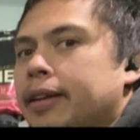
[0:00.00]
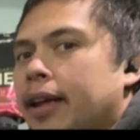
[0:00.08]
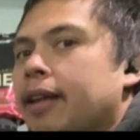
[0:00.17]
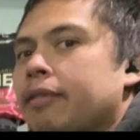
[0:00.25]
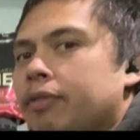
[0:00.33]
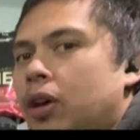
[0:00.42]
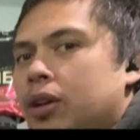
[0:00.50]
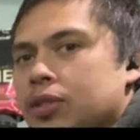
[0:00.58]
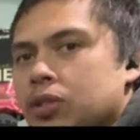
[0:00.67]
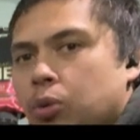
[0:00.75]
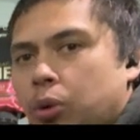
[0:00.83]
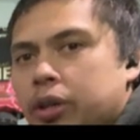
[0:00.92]
falls
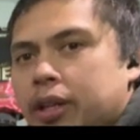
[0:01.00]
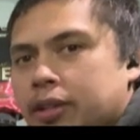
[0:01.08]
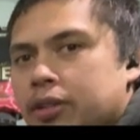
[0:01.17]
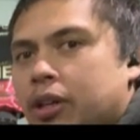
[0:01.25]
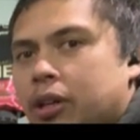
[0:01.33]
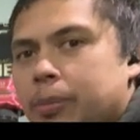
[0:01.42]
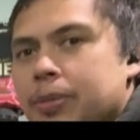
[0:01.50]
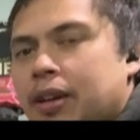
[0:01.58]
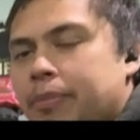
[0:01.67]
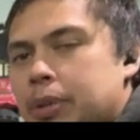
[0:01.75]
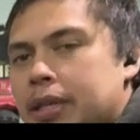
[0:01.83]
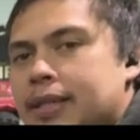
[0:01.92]
short in terms of
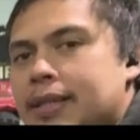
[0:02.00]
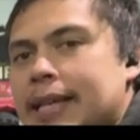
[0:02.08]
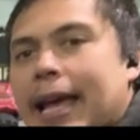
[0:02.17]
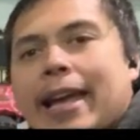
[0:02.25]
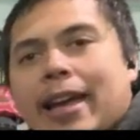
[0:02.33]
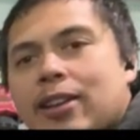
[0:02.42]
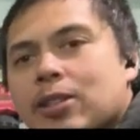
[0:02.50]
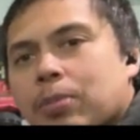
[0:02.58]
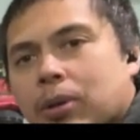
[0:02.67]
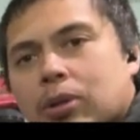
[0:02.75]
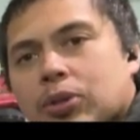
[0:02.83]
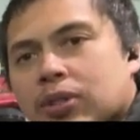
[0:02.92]
BCAAs
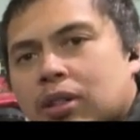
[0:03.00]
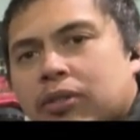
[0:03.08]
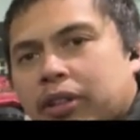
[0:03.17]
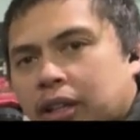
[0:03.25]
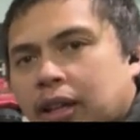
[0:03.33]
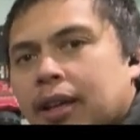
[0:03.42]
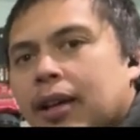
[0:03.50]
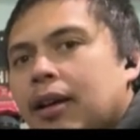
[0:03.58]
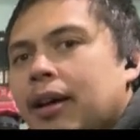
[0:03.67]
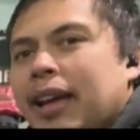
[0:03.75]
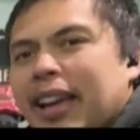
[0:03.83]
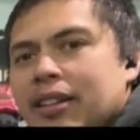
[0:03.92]
per serving,
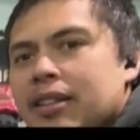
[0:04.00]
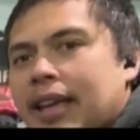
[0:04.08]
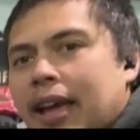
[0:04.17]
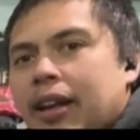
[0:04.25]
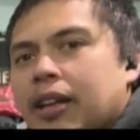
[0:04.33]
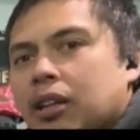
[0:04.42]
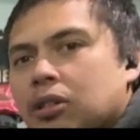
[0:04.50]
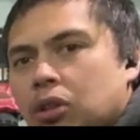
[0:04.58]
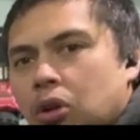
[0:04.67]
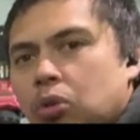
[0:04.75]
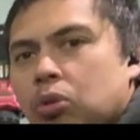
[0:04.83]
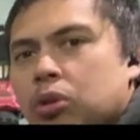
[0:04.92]
indicating a
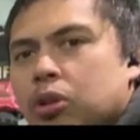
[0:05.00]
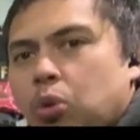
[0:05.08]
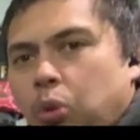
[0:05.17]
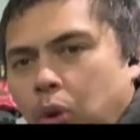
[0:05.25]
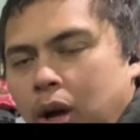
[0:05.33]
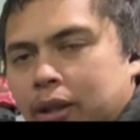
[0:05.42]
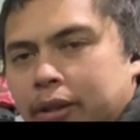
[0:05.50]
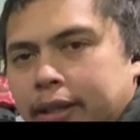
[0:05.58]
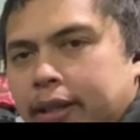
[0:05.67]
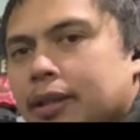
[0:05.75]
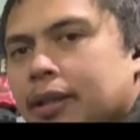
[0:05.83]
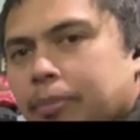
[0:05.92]
lower
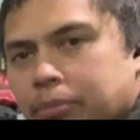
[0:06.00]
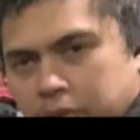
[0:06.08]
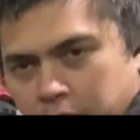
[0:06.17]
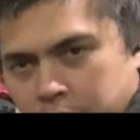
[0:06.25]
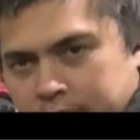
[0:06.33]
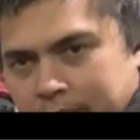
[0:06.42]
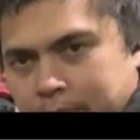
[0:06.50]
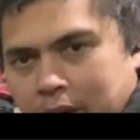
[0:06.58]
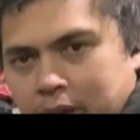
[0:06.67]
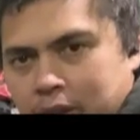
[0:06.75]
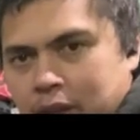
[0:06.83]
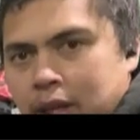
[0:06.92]
quality protein
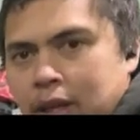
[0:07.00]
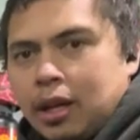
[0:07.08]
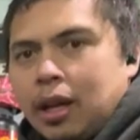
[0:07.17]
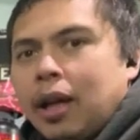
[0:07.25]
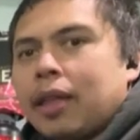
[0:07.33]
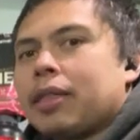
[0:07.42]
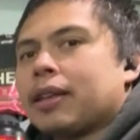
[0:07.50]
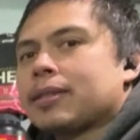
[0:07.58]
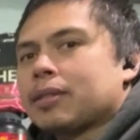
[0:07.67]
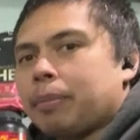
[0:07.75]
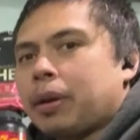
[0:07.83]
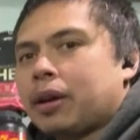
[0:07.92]
powder. This
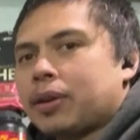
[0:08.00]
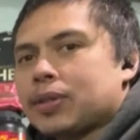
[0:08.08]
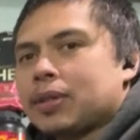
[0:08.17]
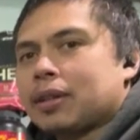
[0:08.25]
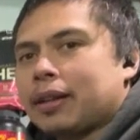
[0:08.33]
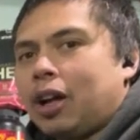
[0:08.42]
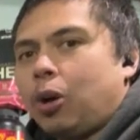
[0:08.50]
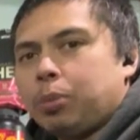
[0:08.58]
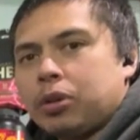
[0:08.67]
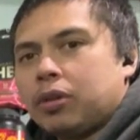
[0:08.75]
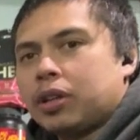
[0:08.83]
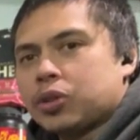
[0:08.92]
comparison can help
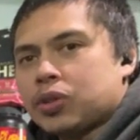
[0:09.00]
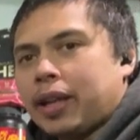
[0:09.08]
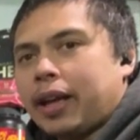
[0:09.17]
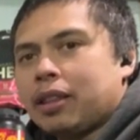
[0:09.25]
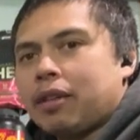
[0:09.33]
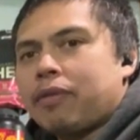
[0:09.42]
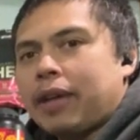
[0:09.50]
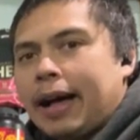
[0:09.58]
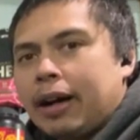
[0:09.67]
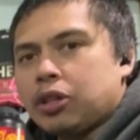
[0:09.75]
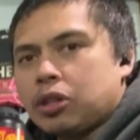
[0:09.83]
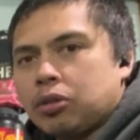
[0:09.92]
you understand the
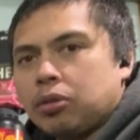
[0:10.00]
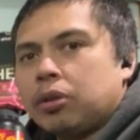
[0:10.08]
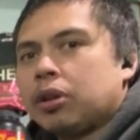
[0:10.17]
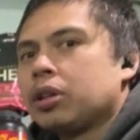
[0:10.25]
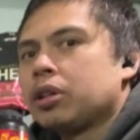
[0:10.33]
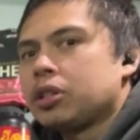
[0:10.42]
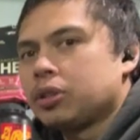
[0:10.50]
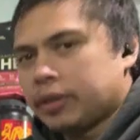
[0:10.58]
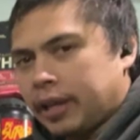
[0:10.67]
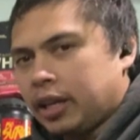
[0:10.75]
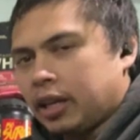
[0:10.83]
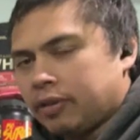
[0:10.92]
value you're
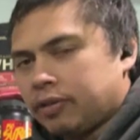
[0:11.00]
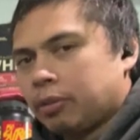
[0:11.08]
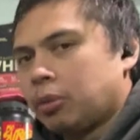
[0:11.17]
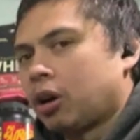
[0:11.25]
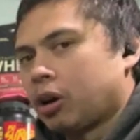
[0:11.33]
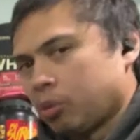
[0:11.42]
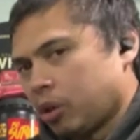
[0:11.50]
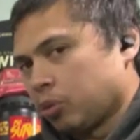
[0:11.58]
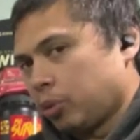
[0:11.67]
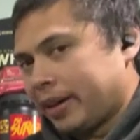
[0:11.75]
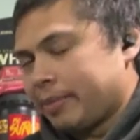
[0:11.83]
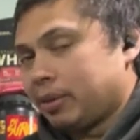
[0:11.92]
getting from R1
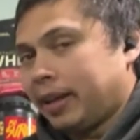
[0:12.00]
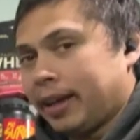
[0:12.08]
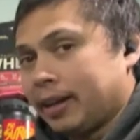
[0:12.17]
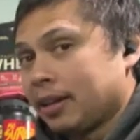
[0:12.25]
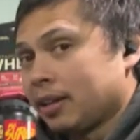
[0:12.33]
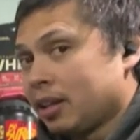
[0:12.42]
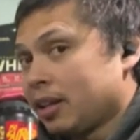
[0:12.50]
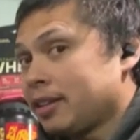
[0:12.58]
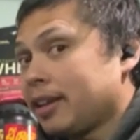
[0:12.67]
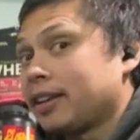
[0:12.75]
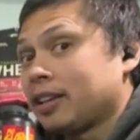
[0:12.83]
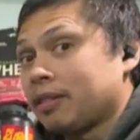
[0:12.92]
Whey Blend,
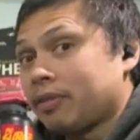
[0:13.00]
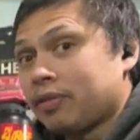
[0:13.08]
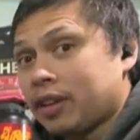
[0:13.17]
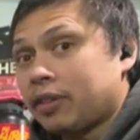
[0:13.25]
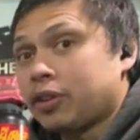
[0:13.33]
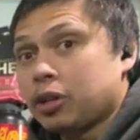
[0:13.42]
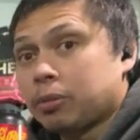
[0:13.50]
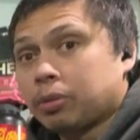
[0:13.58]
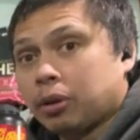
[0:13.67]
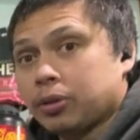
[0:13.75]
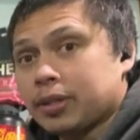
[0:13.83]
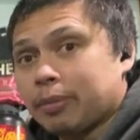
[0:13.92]
an inferior
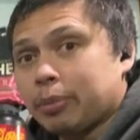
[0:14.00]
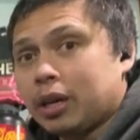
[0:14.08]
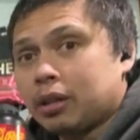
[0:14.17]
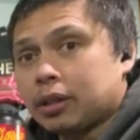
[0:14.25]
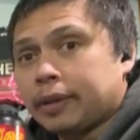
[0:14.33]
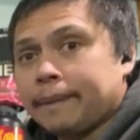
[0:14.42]
protein powder.